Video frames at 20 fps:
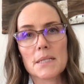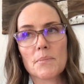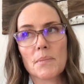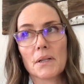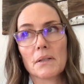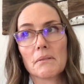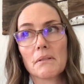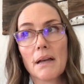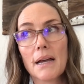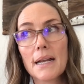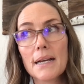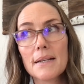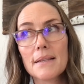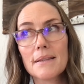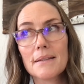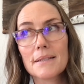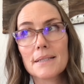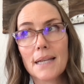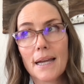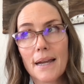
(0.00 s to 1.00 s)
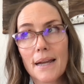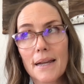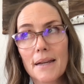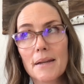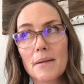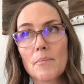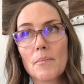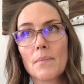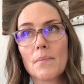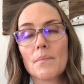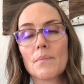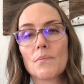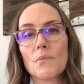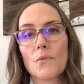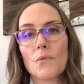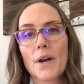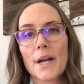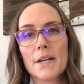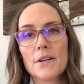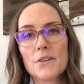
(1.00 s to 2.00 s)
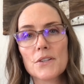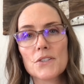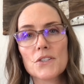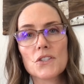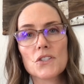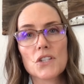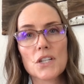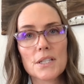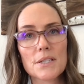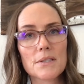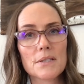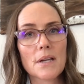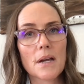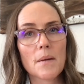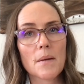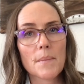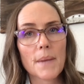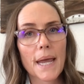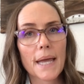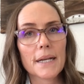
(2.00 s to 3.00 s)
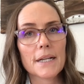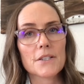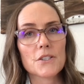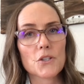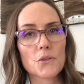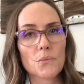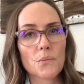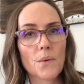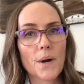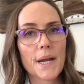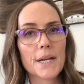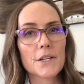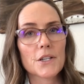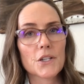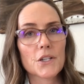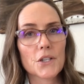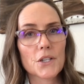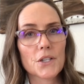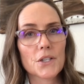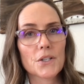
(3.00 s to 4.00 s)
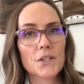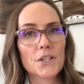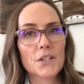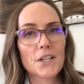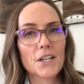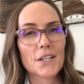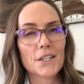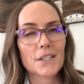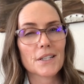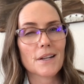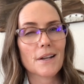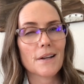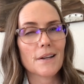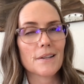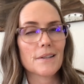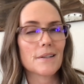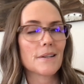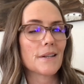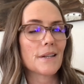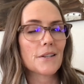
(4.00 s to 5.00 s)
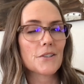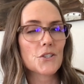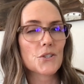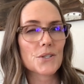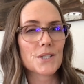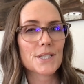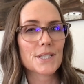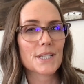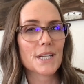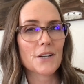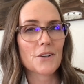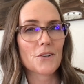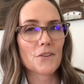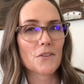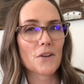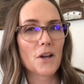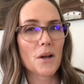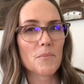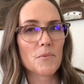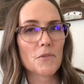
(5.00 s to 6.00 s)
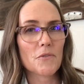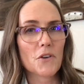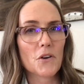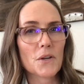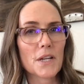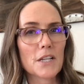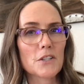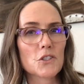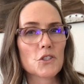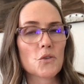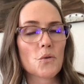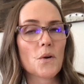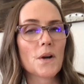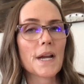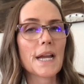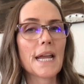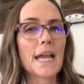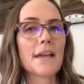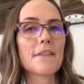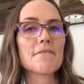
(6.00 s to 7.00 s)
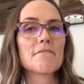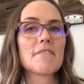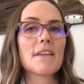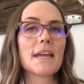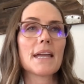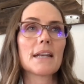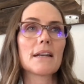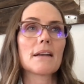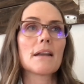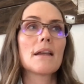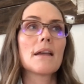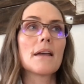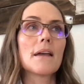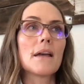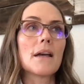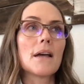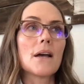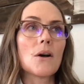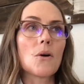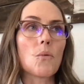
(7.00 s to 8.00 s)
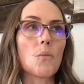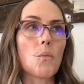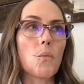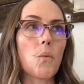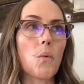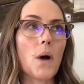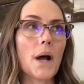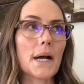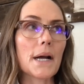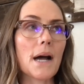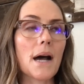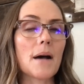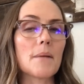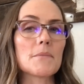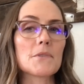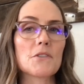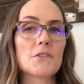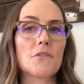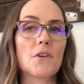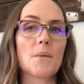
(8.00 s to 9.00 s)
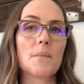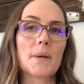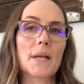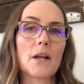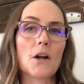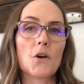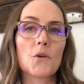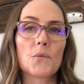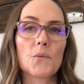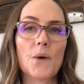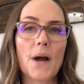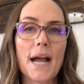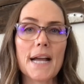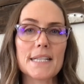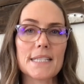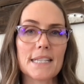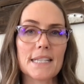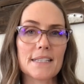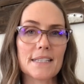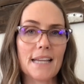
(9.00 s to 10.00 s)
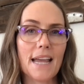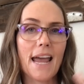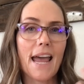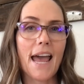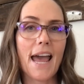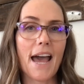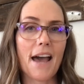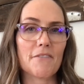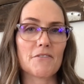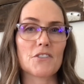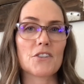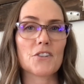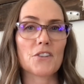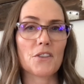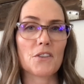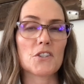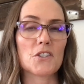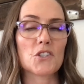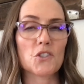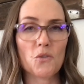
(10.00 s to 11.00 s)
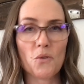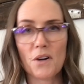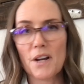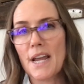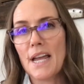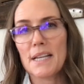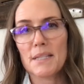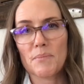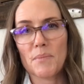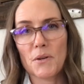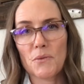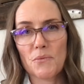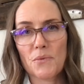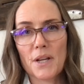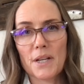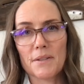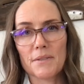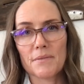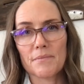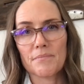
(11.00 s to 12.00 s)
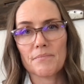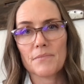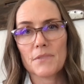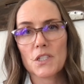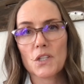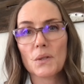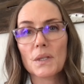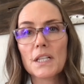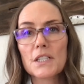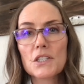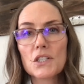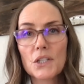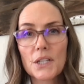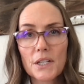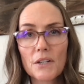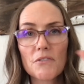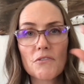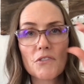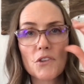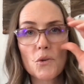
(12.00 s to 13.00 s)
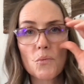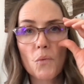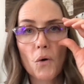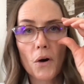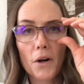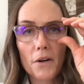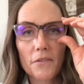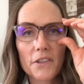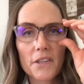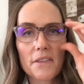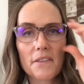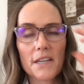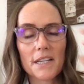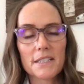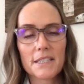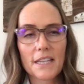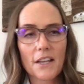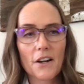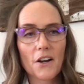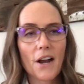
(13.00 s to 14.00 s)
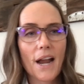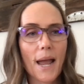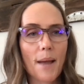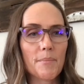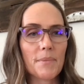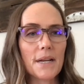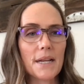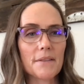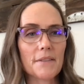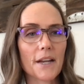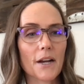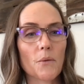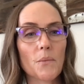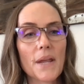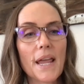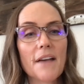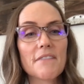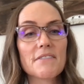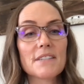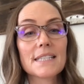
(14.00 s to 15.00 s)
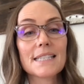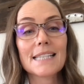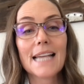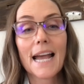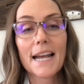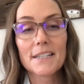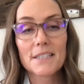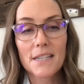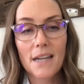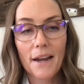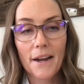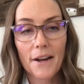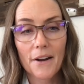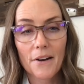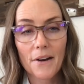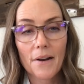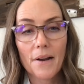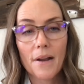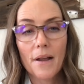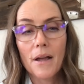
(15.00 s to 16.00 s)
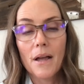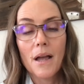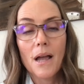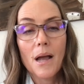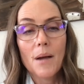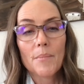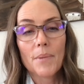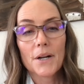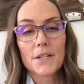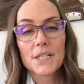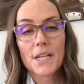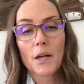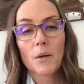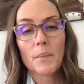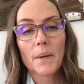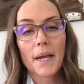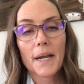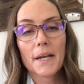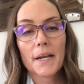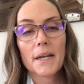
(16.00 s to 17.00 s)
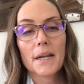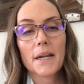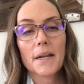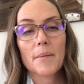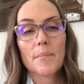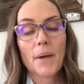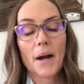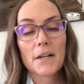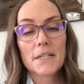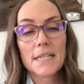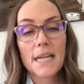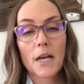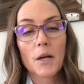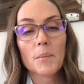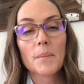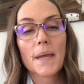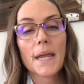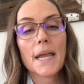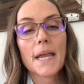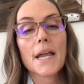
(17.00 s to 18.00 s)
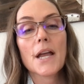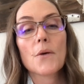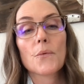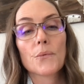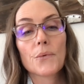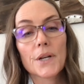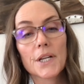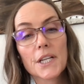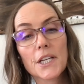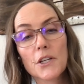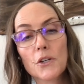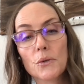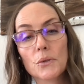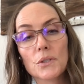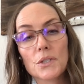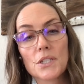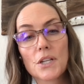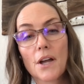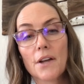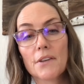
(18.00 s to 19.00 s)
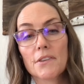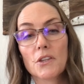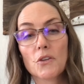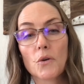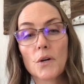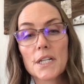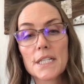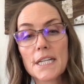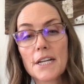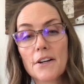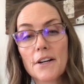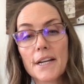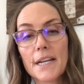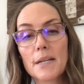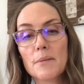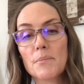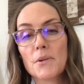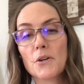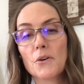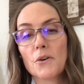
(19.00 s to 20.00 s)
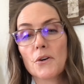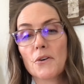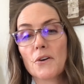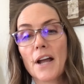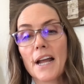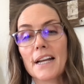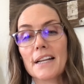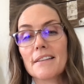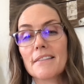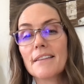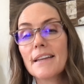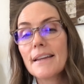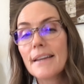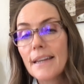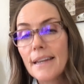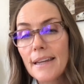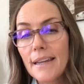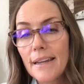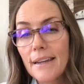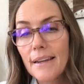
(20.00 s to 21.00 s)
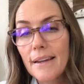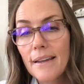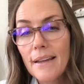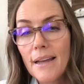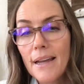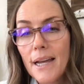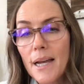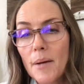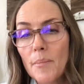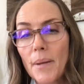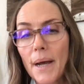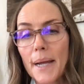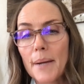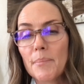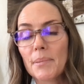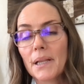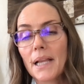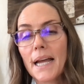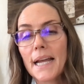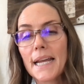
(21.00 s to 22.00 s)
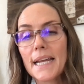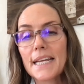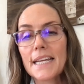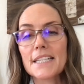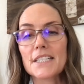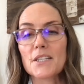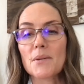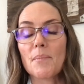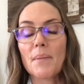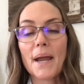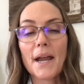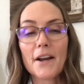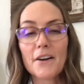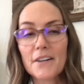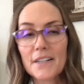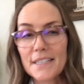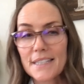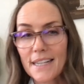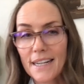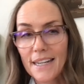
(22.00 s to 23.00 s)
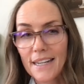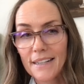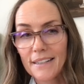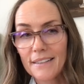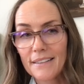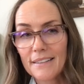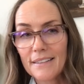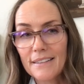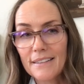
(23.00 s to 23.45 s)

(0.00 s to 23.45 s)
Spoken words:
But a lot of the time, writers just come at it to write an interesting or thought-provoking story. And then what comes from it arises after the story has been written. So let's look at a few more of the things that are happening there. We have satire. Barthelme ridicules authoritarian bureaucratic thinking by applying it to parenting.